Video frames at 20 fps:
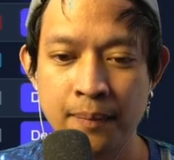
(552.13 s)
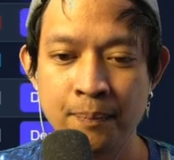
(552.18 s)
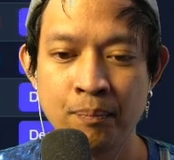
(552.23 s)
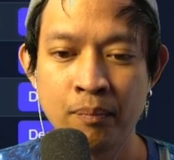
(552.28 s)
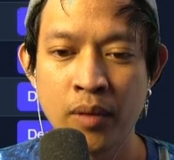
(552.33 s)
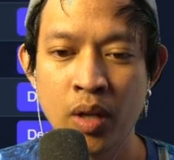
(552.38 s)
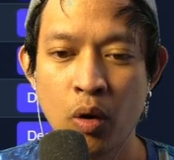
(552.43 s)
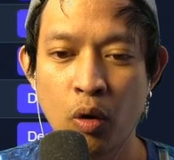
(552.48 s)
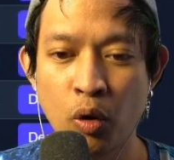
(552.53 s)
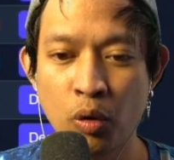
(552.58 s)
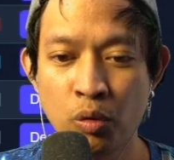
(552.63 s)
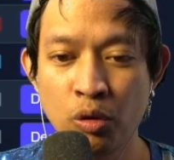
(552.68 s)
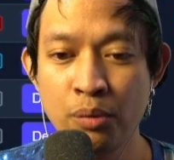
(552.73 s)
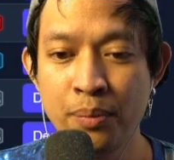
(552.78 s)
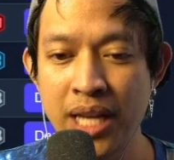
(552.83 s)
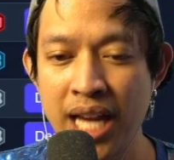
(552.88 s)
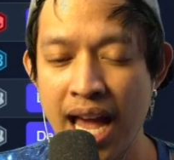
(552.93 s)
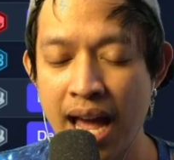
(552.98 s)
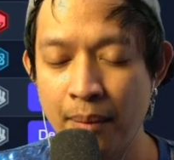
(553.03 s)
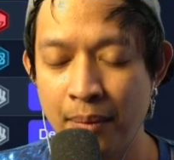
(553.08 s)
Or
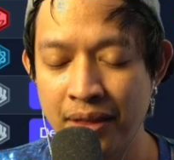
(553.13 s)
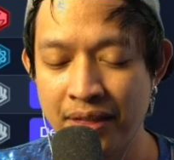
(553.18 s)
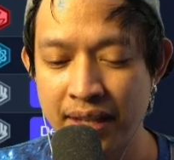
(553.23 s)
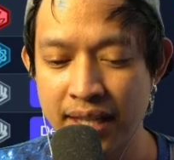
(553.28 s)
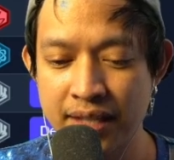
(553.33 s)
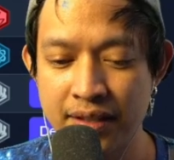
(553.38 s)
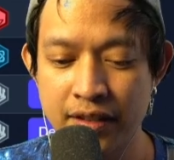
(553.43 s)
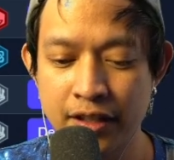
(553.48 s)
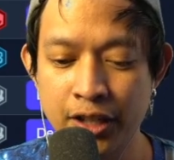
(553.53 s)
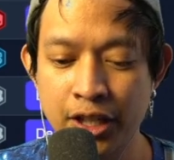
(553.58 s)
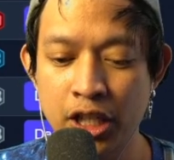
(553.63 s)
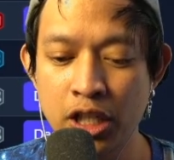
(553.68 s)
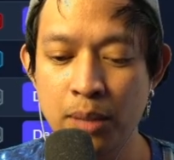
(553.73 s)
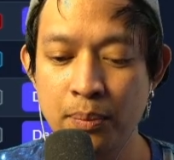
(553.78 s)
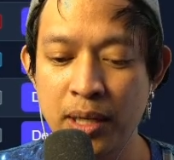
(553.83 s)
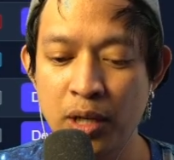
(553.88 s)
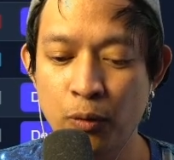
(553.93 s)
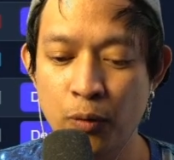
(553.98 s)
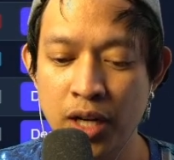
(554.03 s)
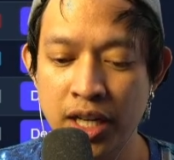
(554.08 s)
ruby amethyst, they're going to
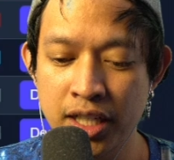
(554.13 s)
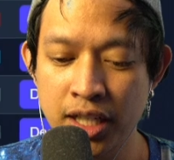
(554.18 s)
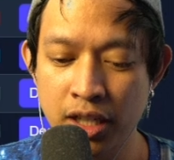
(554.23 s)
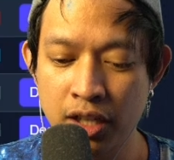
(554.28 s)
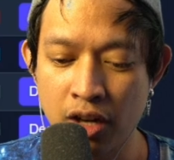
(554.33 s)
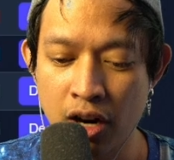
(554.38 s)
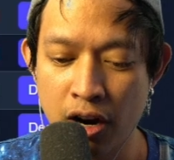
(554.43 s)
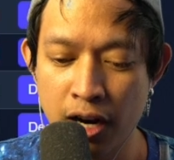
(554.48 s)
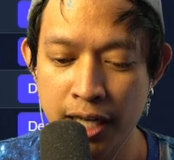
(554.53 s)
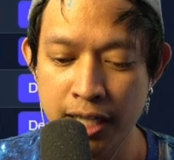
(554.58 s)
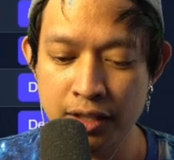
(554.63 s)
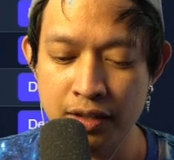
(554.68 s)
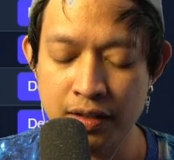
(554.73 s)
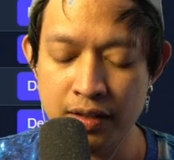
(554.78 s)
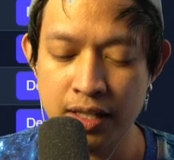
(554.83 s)
be running cards